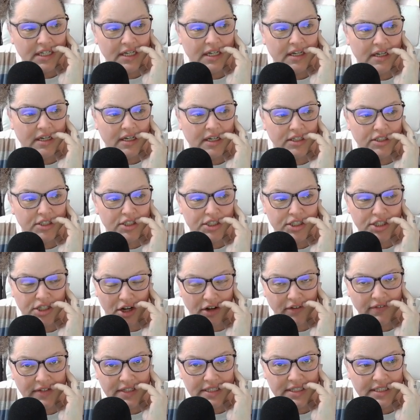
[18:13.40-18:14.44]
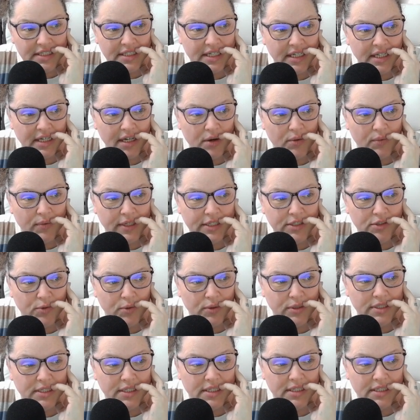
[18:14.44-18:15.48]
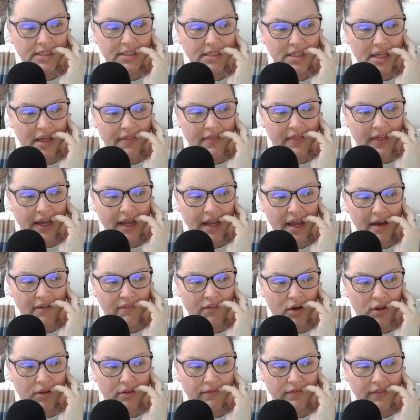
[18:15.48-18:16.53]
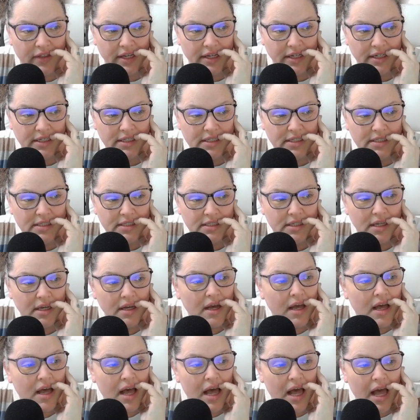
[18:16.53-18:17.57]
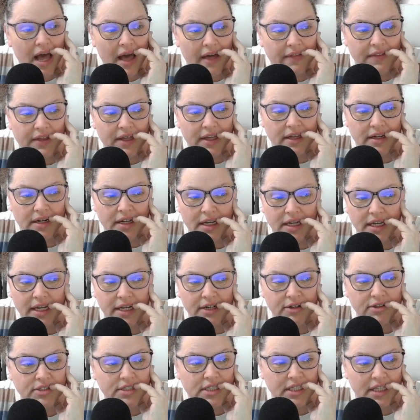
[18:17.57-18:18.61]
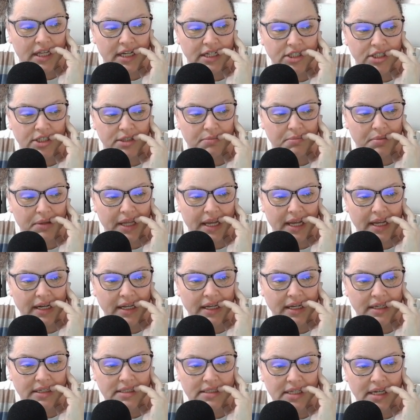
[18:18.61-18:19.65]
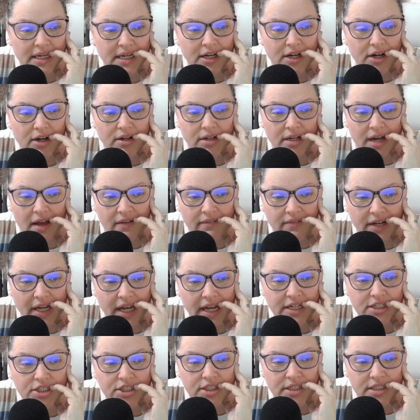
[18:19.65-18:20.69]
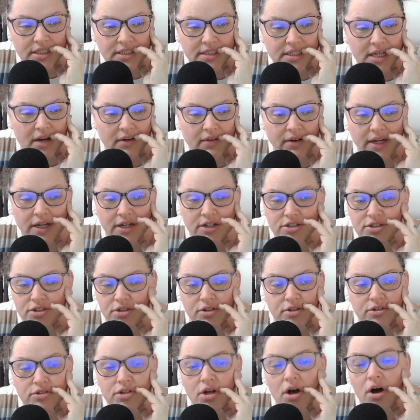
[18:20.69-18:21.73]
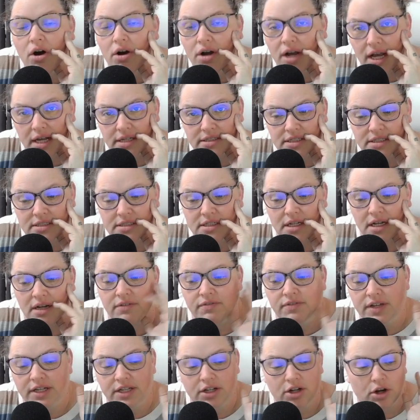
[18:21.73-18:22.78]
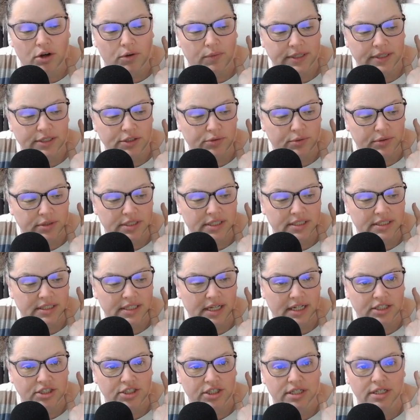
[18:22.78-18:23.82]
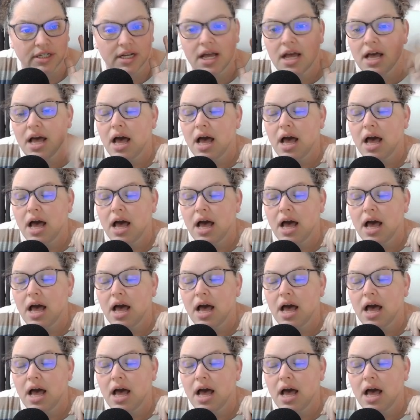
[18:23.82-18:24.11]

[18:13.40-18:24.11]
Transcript: Conservancy resources. They have all of these. And then gear selection planning is here. Navigation is out here. So there's all kinds of stuff in her resources section.